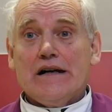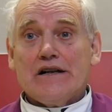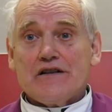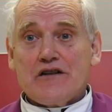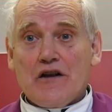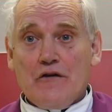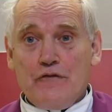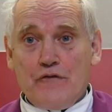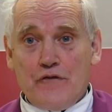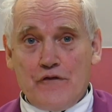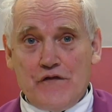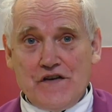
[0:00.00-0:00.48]

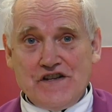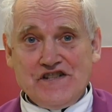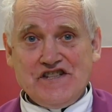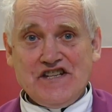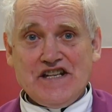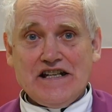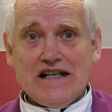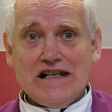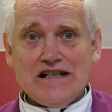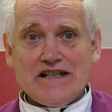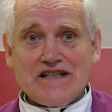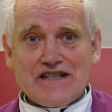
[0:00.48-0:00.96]
The
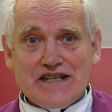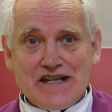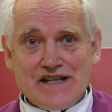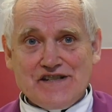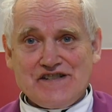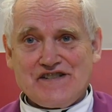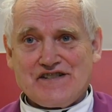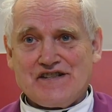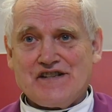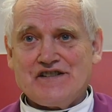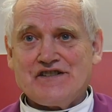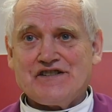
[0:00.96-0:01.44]
physical
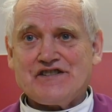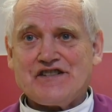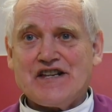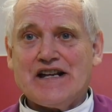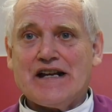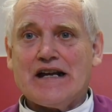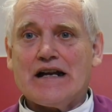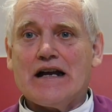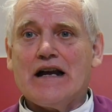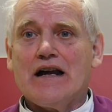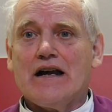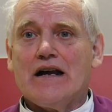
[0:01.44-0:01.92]

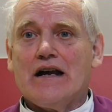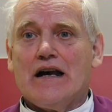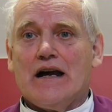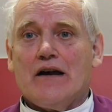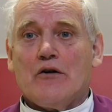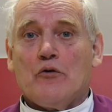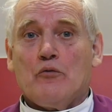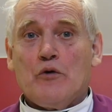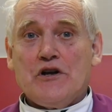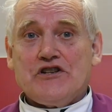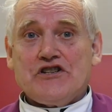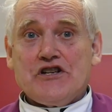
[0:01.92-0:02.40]
distancing,
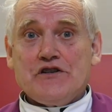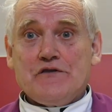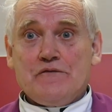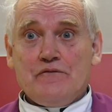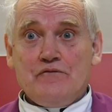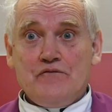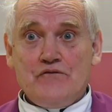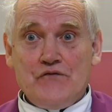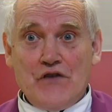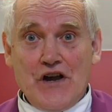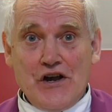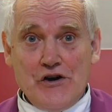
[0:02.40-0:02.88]
which is
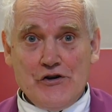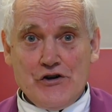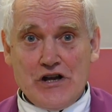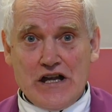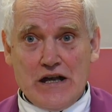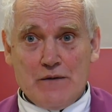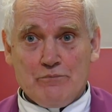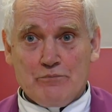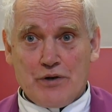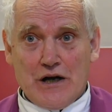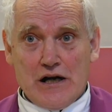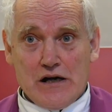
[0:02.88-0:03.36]
very
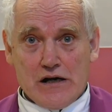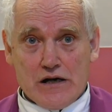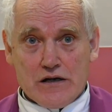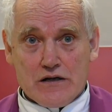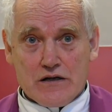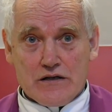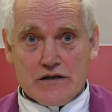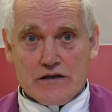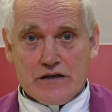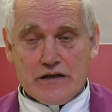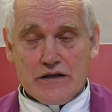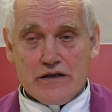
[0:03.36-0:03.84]

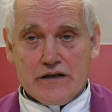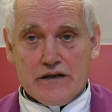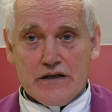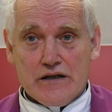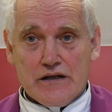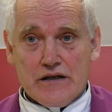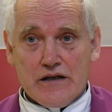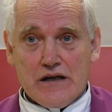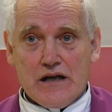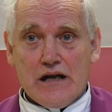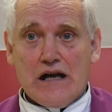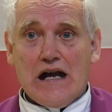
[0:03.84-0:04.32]
important,
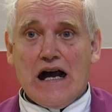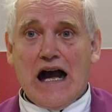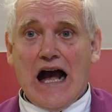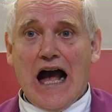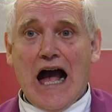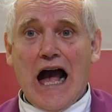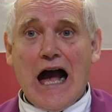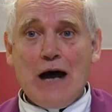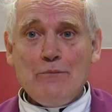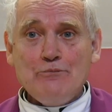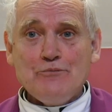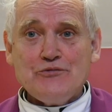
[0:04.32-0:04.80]

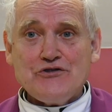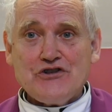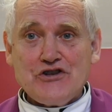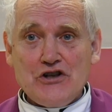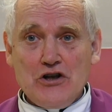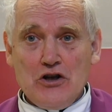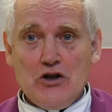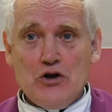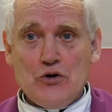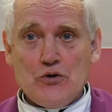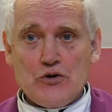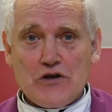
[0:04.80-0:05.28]

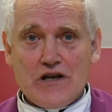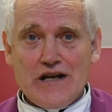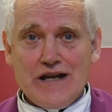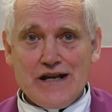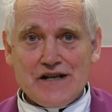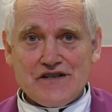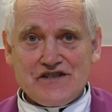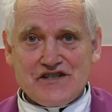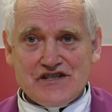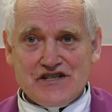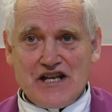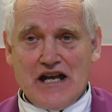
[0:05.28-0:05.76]
absolutely
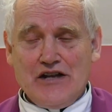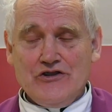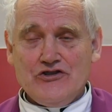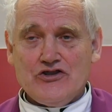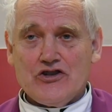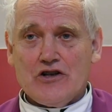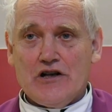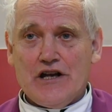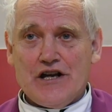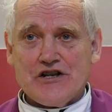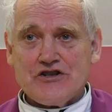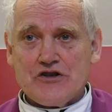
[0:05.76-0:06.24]

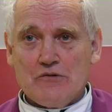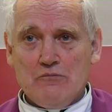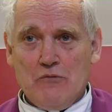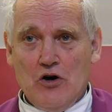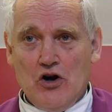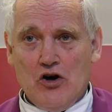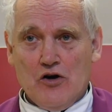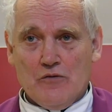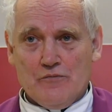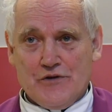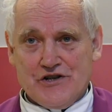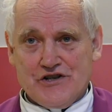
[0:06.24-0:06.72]
essential at the
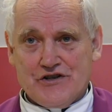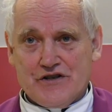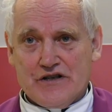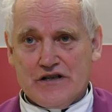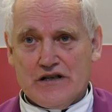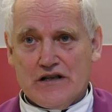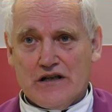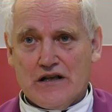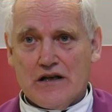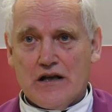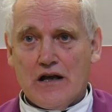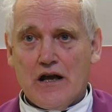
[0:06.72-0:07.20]
moment,
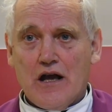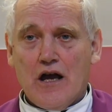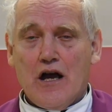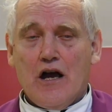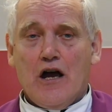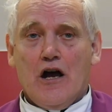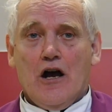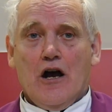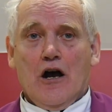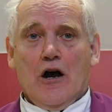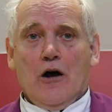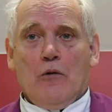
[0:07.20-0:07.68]

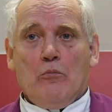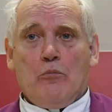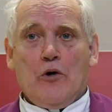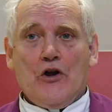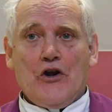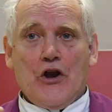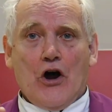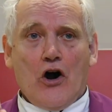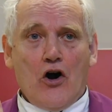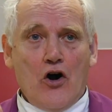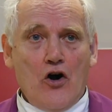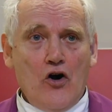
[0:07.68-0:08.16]

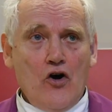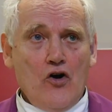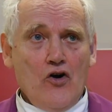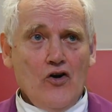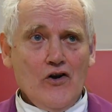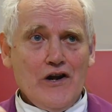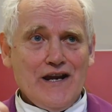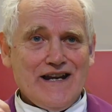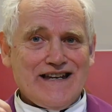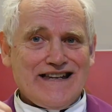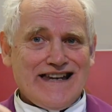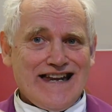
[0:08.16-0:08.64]
but
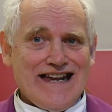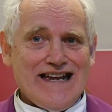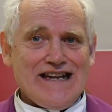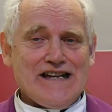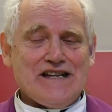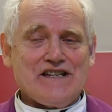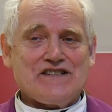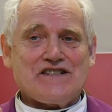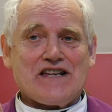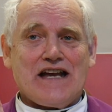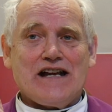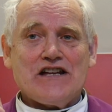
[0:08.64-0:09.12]
all it
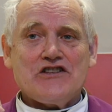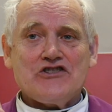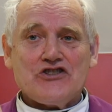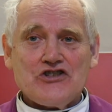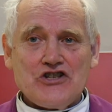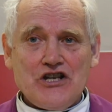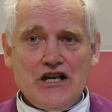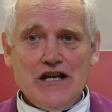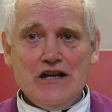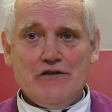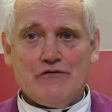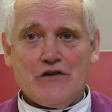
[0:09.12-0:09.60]
is
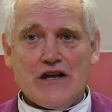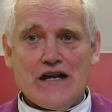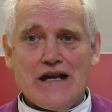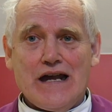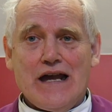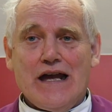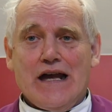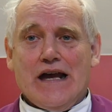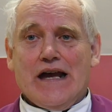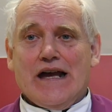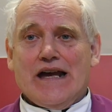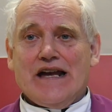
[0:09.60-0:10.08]

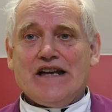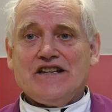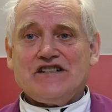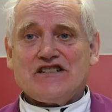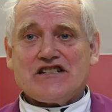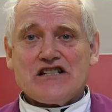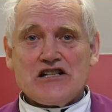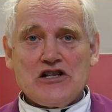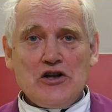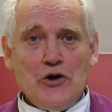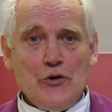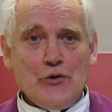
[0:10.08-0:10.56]
achieving
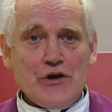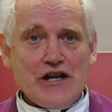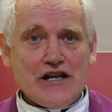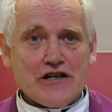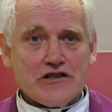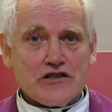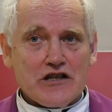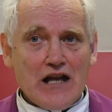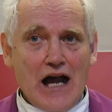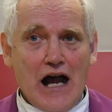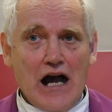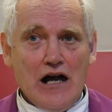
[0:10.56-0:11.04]
is slowing
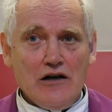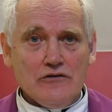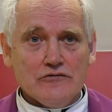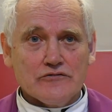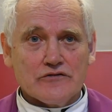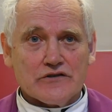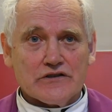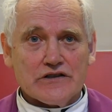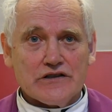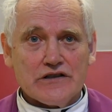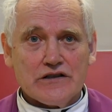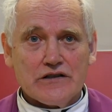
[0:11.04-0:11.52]
it
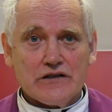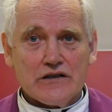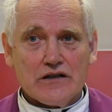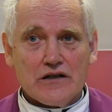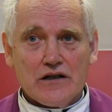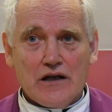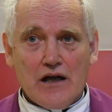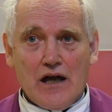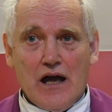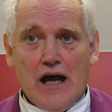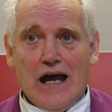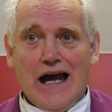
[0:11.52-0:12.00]
down
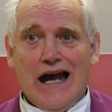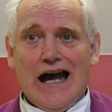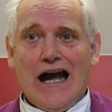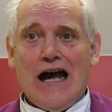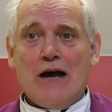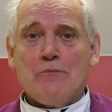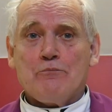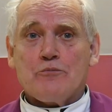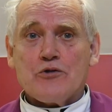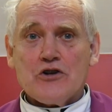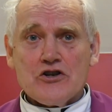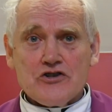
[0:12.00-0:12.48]

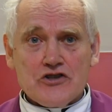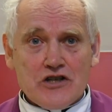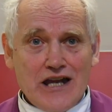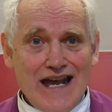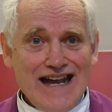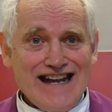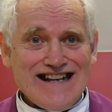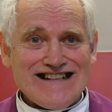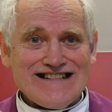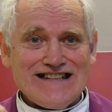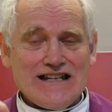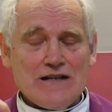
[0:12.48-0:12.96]
and
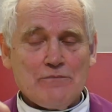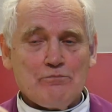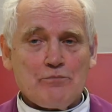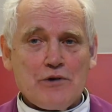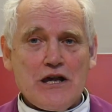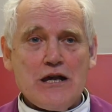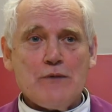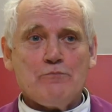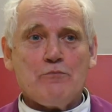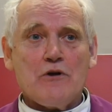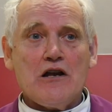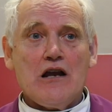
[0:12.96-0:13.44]
protecting
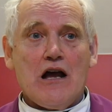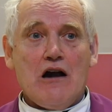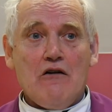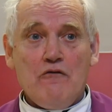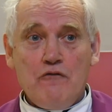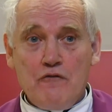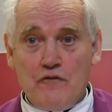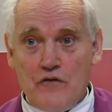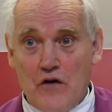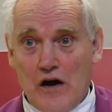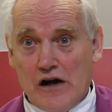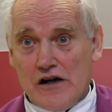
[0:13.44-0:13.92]
people
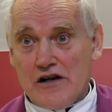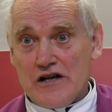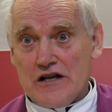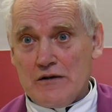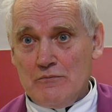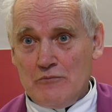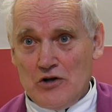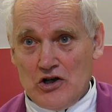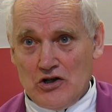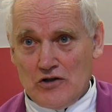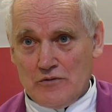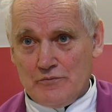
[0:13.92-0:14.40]
for the
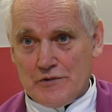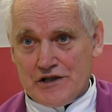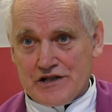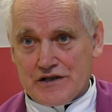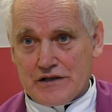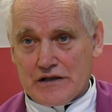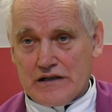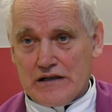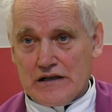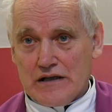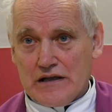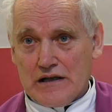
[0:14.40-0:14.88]

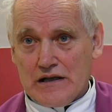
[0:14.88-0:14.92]
moment,